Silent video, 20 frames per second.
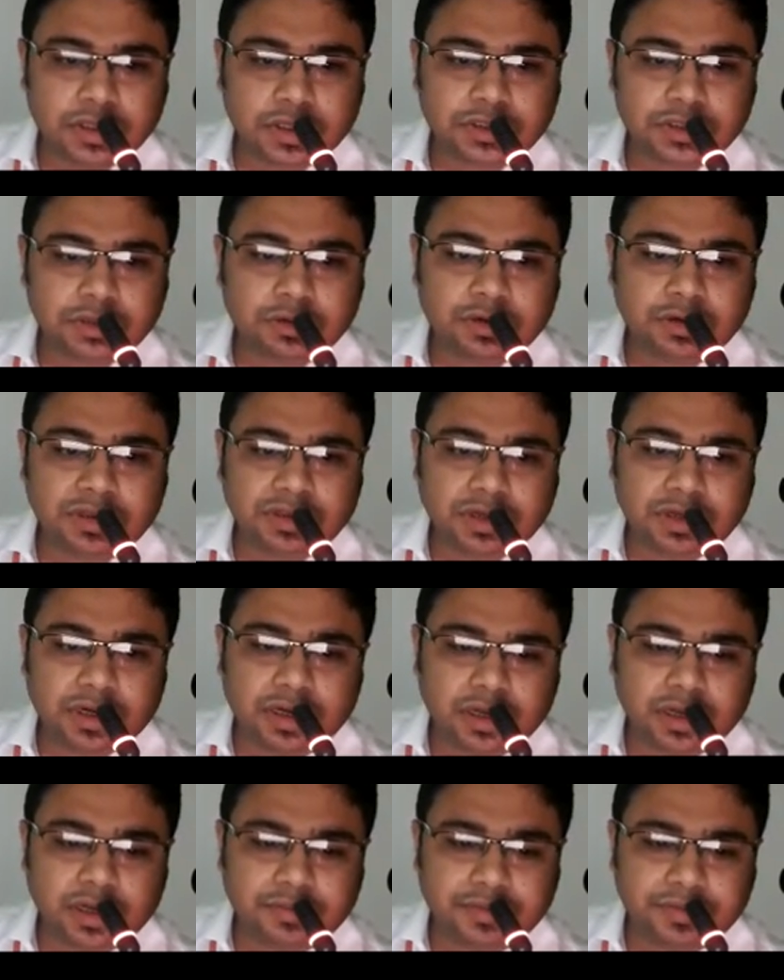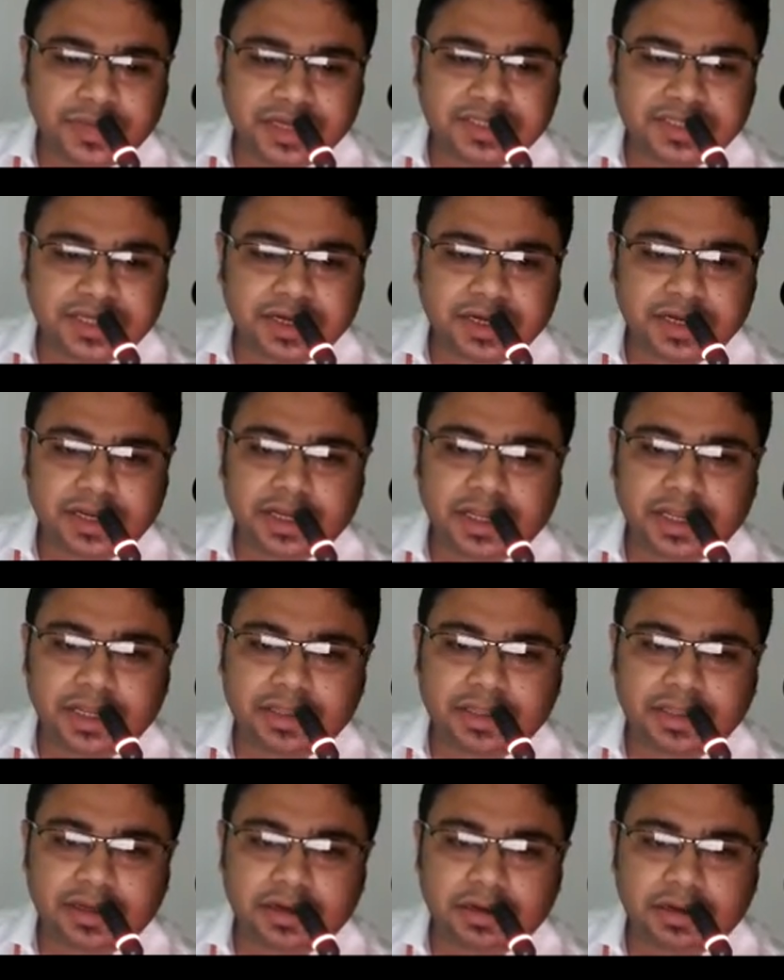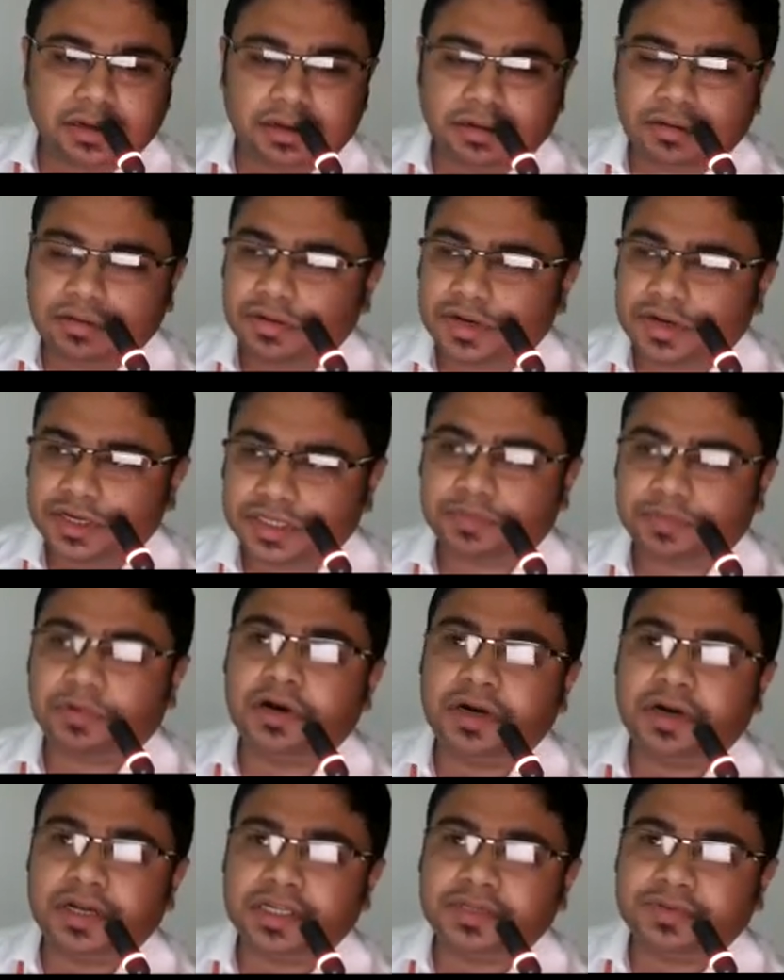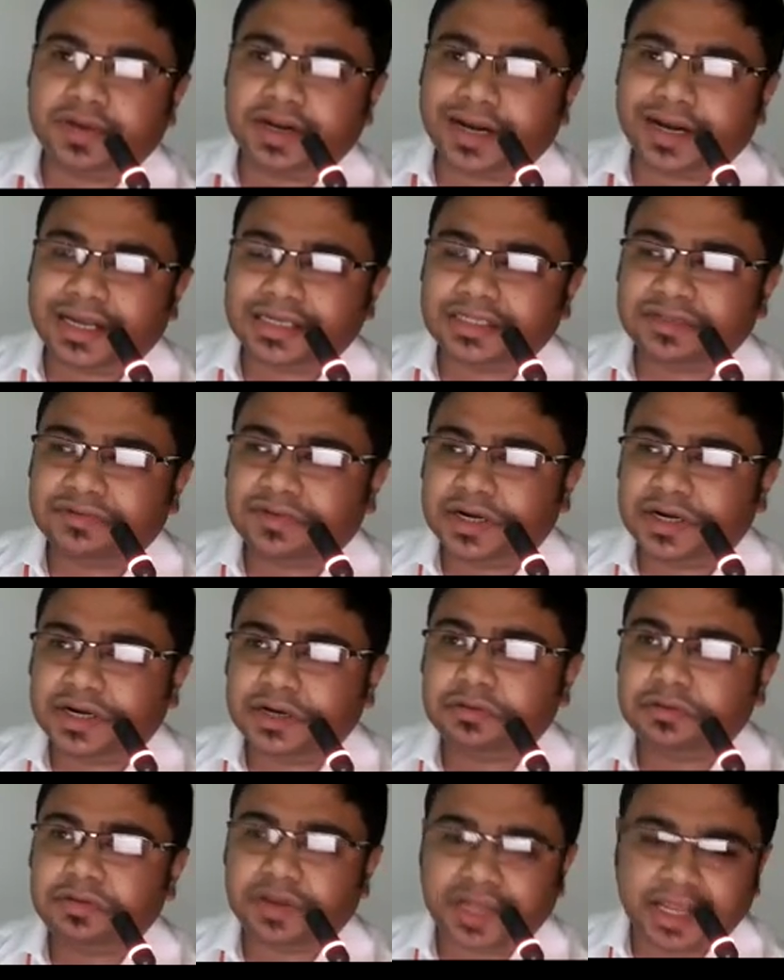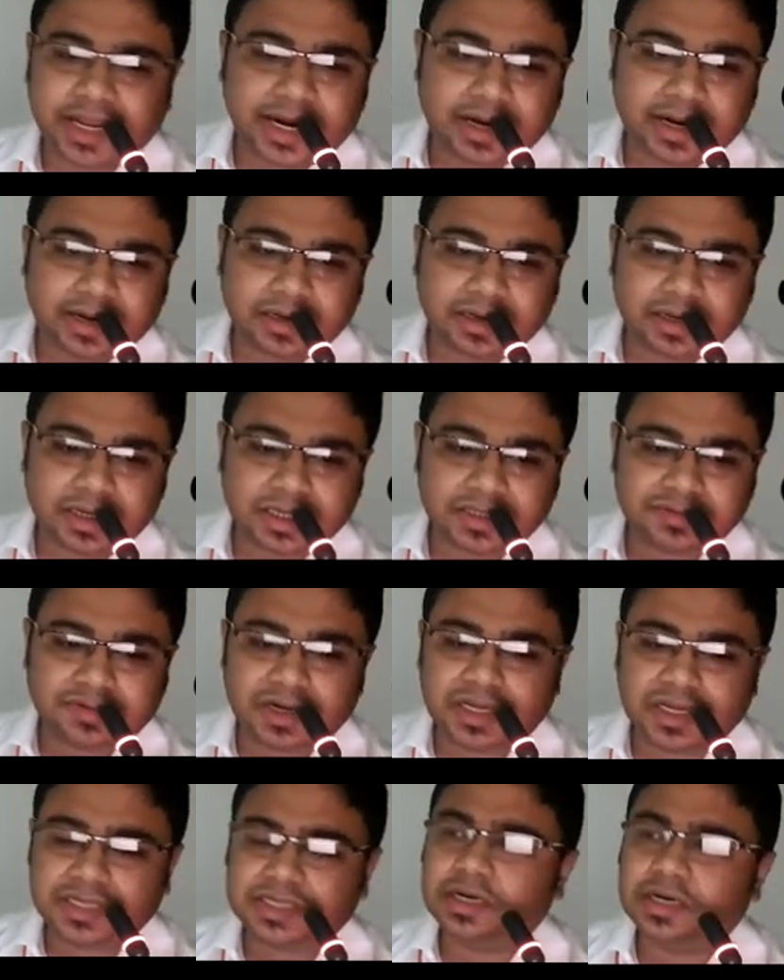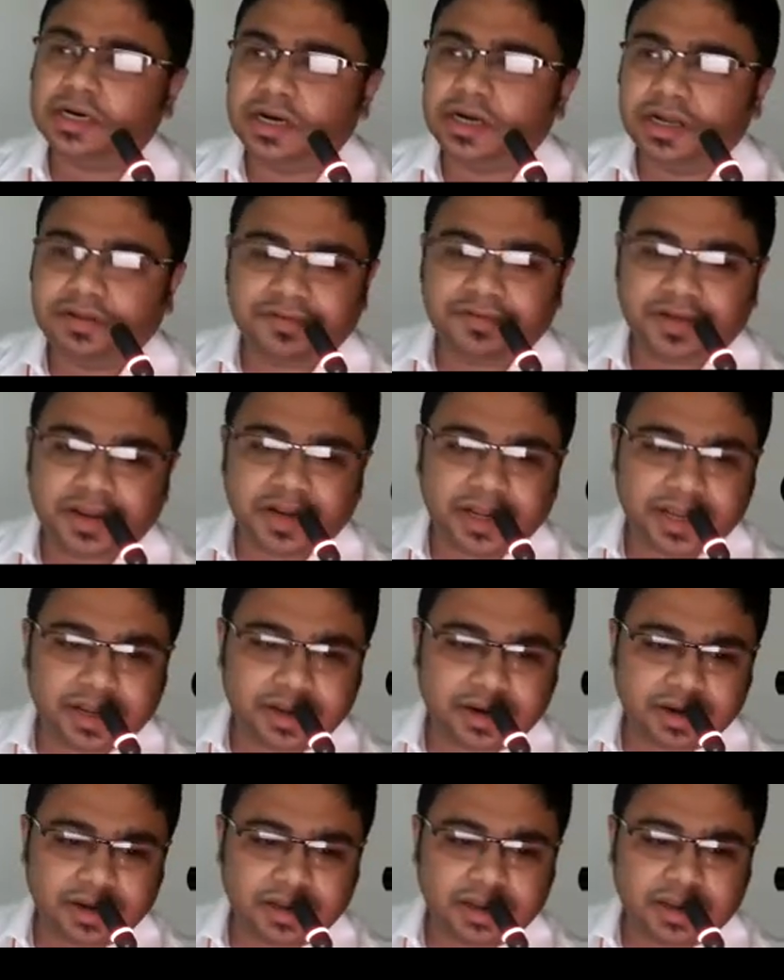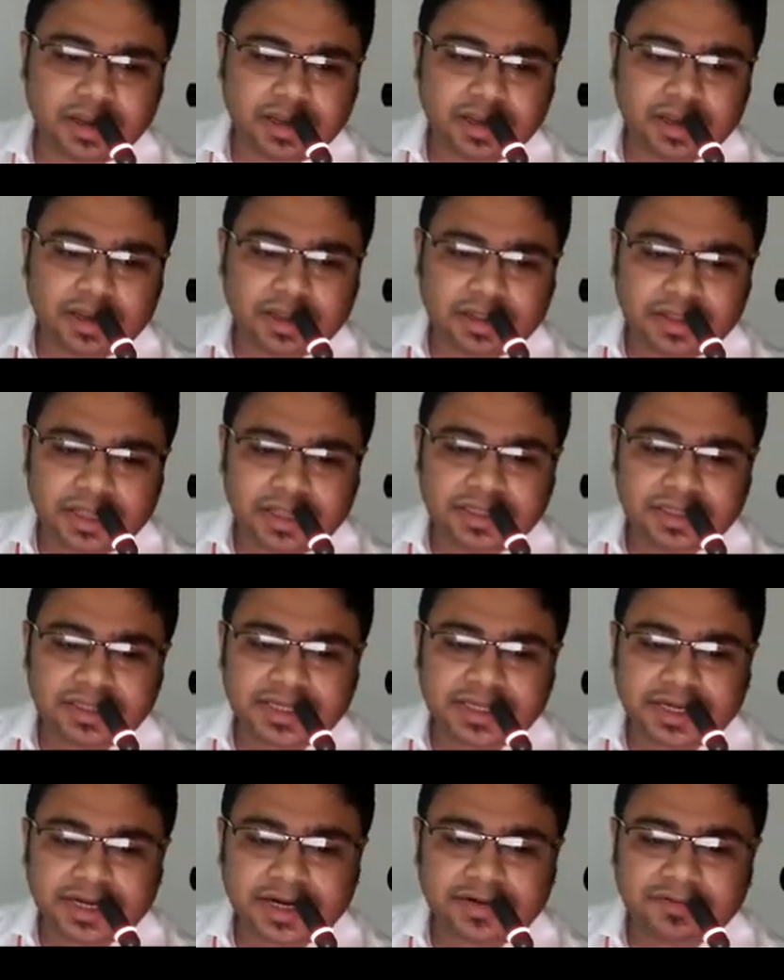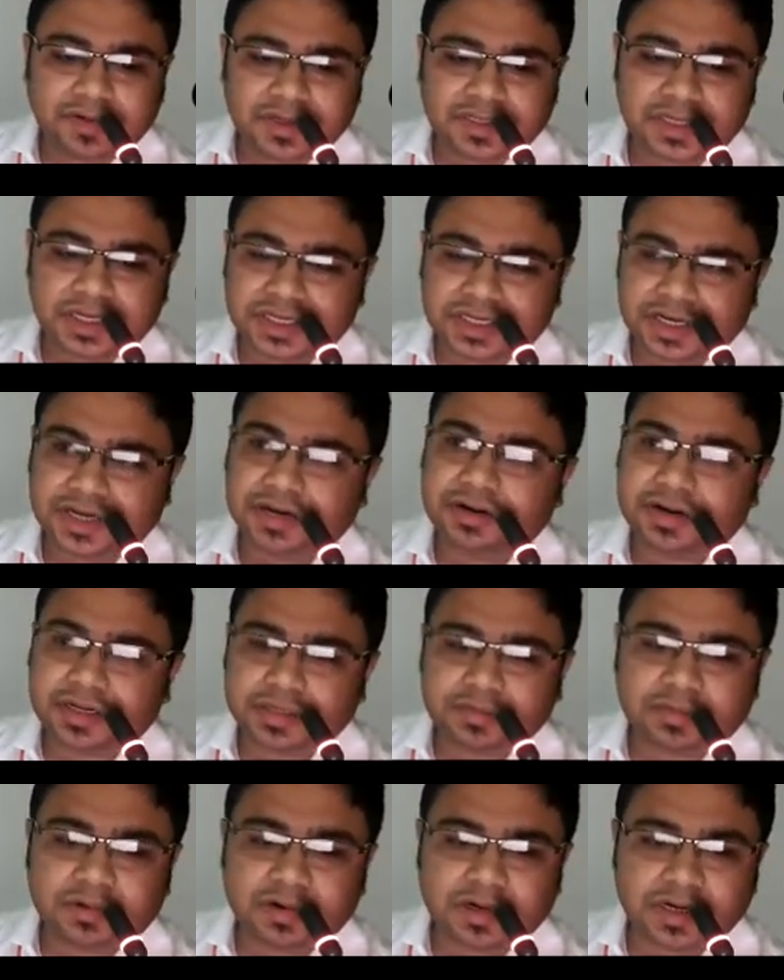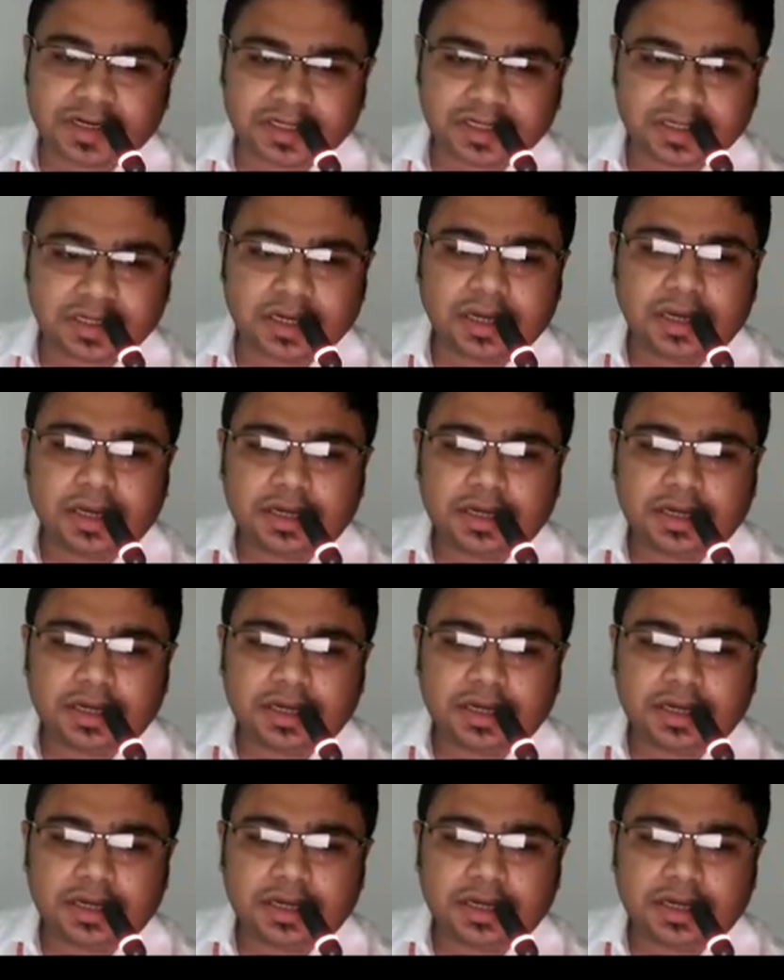So basically the responders were classified into three categories. One is early failure, then the second was sustained responders.